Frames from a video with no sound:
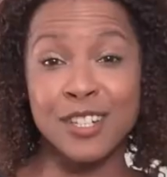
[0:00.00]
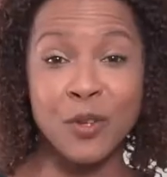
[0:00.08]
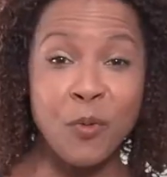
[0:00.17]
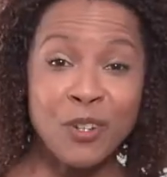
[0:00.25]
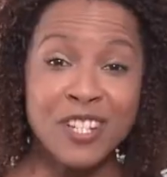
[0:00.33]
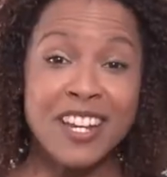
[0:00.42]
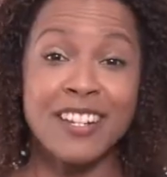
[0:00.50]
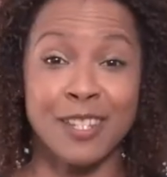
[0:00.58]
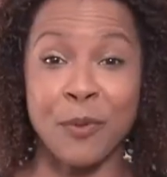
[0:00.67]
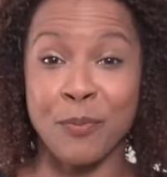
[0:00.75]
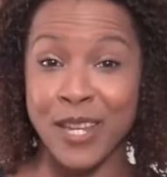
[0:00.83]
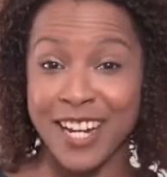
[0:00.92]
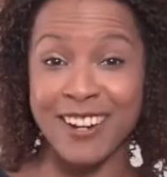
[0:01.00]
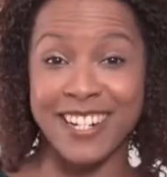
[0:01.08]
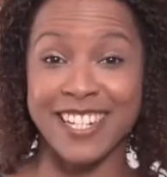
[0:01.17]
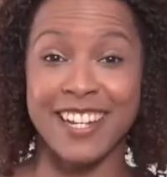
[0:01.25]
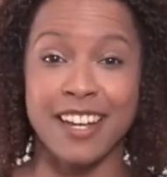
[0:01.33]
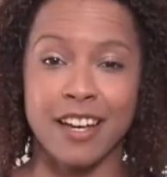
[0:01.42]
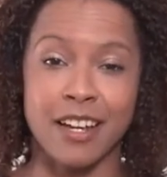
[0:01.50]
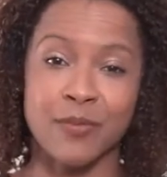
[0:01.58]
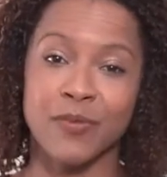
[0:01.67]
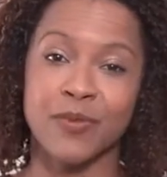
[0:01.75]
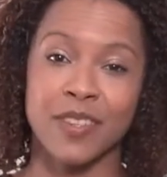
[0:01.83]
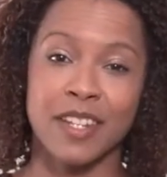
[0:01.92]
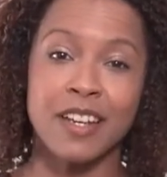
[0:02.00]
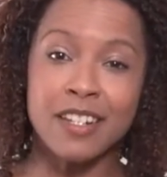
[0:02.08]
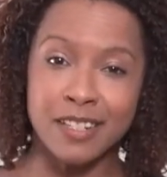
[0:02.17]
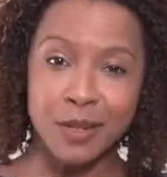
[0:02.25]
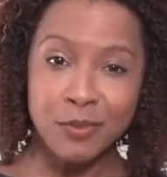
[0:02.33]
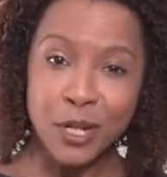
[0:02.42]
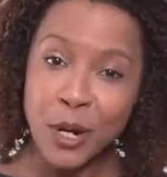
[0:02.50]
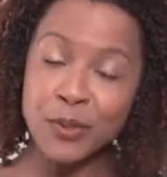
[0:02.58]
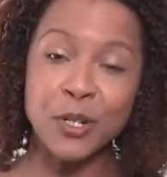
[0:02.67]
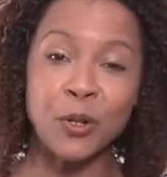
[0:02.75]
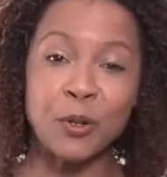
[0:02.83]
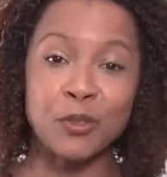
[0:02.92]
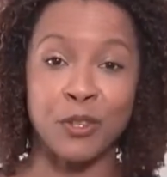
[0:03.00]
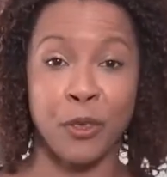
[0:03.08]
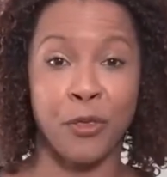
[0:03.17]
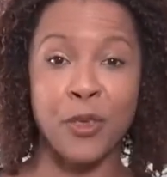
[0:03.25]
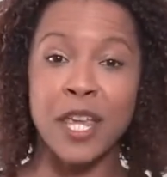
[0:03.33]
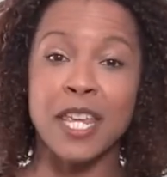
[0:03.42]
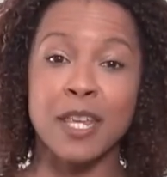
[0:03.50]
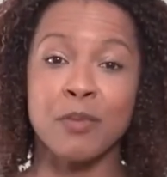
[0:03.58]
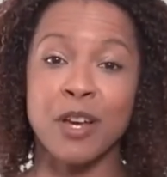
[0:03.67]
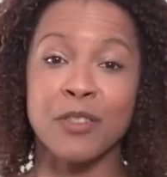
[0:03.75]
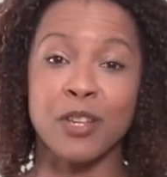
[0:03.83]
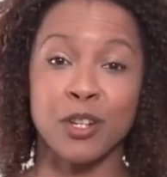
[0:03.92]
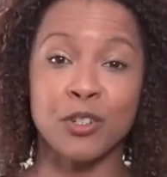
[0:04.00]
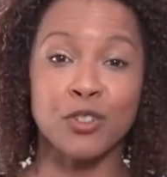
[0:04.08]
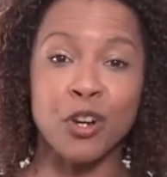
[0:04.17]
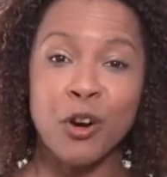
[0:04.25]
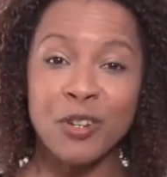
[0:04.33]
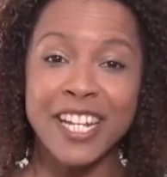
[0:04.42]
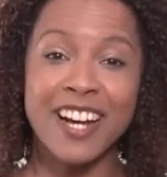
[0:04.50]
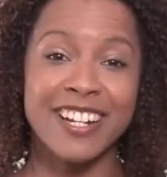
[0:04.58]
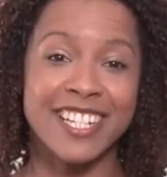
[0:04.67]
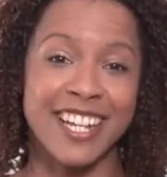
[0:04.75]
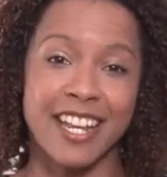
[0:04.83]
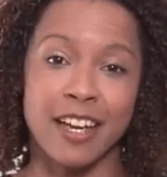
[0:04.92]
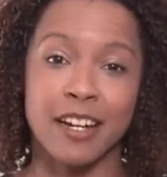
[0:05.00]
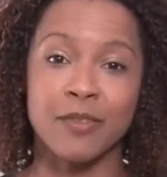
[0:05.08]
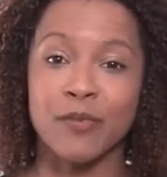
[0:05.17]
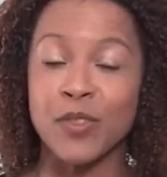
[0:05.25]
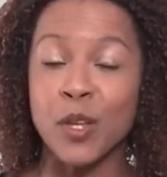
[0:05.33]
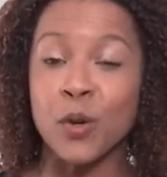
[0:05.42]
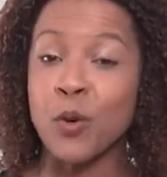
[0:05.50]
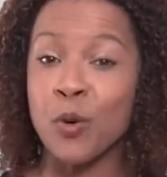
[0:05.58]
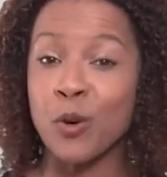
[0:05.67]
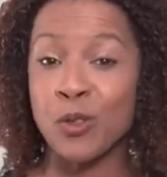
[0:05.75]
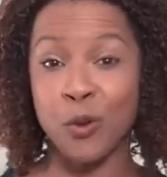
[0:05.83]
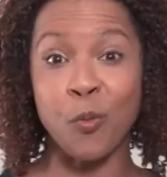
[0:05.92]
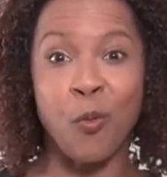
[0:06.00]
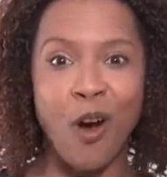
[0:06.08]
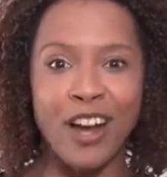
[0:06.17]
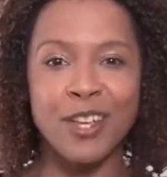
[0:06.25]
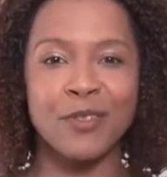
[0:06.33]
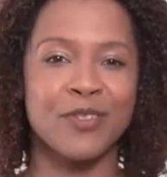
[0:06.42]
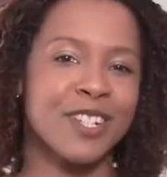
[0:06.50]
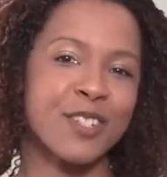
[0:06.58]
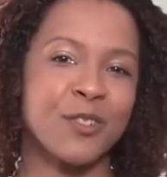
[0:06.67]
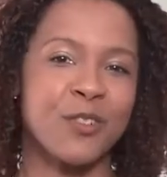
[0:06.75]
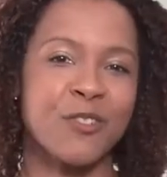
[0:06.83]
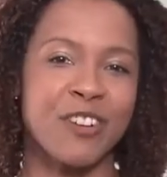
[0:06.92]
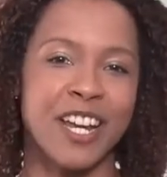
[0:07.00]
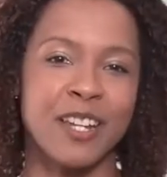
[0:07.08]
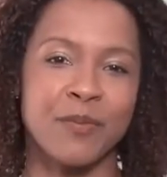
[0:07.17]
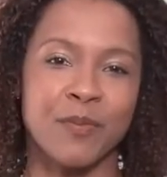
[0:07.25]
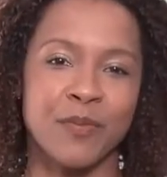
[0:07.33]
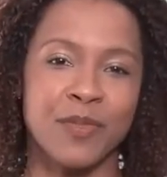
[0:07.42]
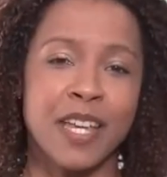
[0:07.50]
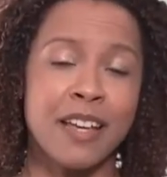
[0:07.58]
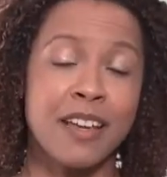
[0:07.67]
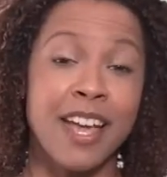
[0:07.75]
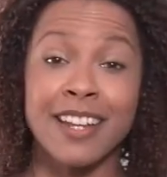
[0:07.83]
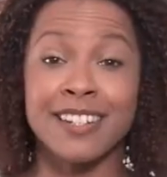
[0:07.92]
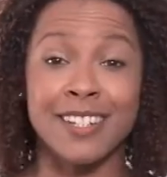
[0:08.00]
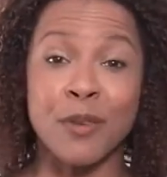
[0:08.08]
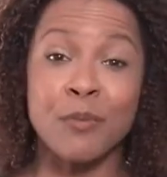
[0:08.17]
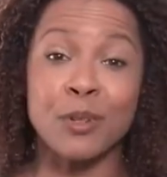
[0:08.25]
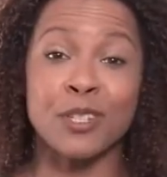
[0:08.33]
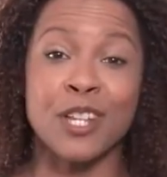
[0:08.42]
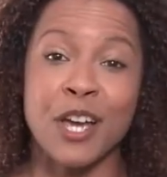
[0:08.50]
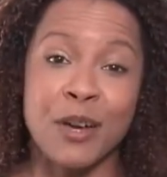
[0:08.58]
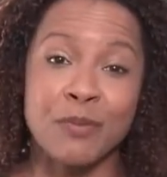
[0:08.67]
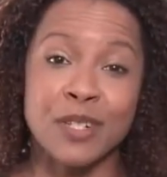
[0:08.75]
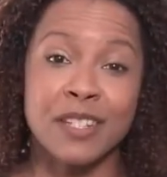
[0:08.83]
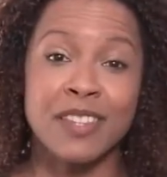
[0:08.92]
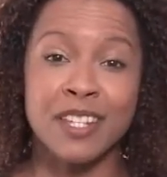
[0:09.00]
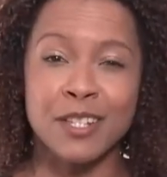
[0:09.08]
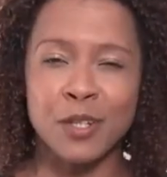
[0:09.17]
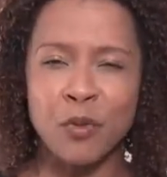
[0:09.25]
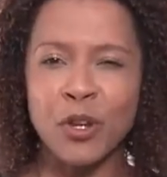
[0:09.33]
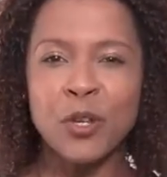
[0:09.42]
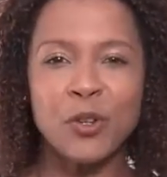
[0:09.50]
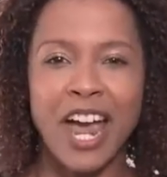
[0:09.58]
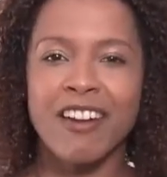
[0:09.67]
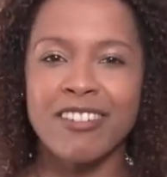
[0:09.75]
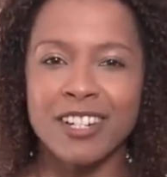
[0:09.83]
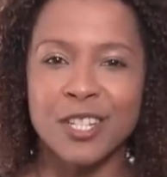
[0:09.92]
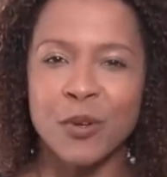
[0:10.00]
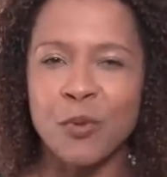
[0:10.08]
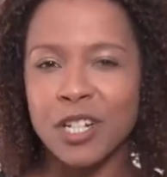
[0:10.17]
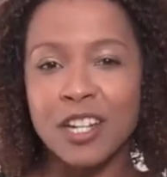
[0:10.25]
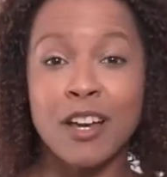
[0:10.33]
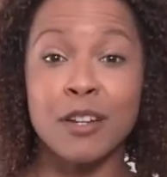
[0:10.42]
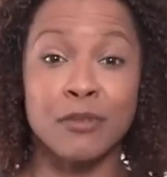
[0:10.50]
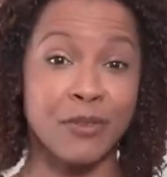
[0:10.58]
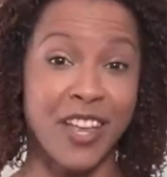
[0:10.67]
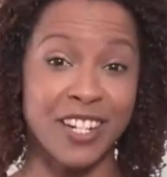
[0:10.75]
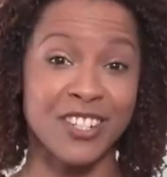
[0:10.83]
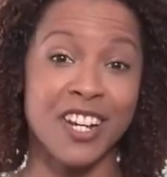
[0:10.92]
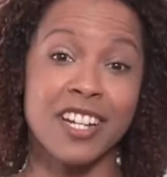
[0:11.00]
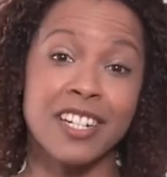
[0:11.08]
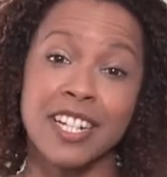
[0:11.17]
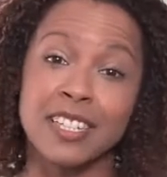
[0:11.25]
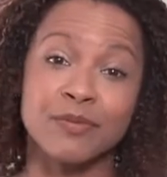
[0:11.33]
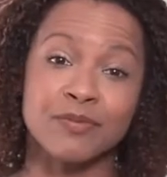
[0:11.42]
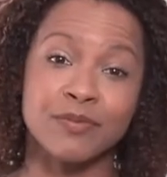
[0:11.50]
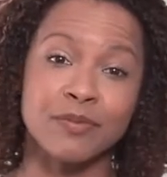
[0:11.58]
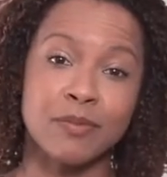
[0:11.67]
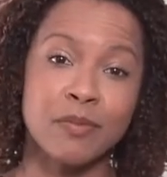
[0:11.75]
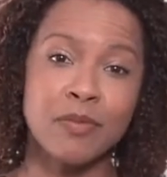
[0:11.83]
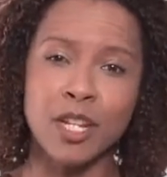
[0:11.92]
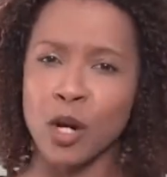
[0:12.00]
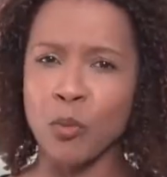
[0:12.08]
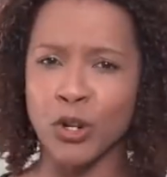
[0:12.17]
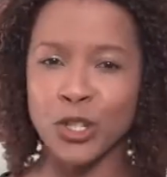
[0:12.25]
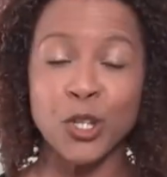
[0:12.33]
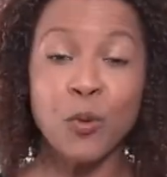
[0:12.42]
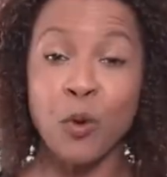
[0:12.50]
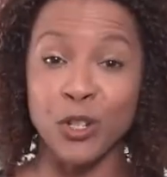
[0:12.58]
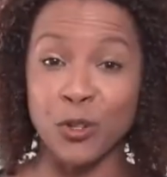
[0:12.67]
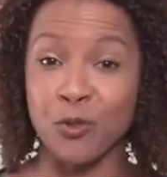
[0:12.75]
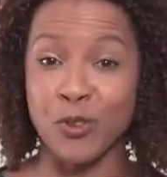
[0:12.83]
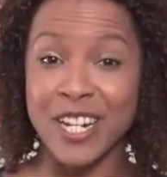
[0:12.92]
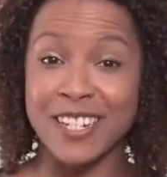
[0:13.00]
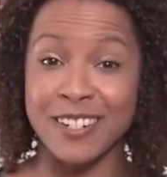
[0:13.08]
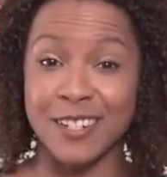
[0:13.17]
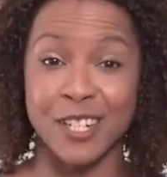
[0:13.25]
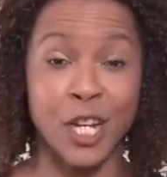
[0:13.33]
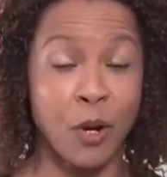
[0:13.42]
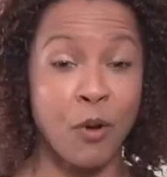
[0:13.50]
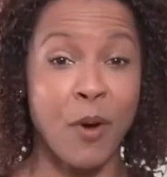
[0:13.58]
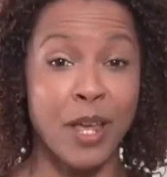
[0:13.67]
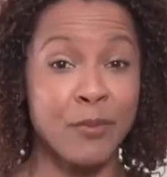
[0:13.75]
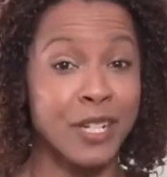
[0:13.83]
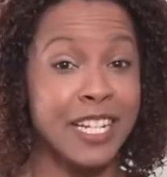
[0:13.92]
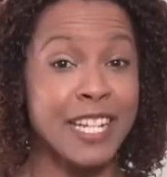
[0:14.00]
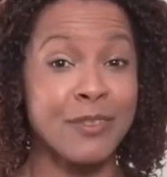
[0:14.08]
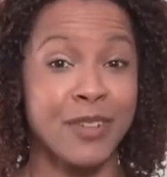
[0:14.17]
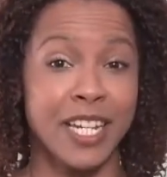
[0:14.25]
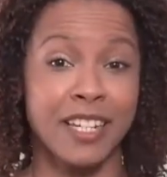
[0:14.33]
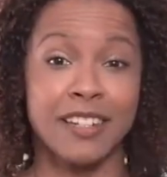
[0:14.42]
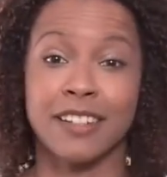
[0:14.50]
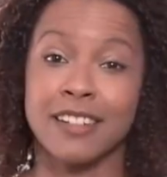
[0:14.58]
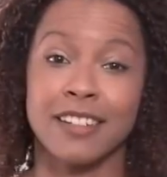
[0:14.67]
So what is the big idea? Sometimes called the theme, the controlling idea, or the why of the story. In simple terms, this is what your character will learn from their journey and what you want your readers to go away believing.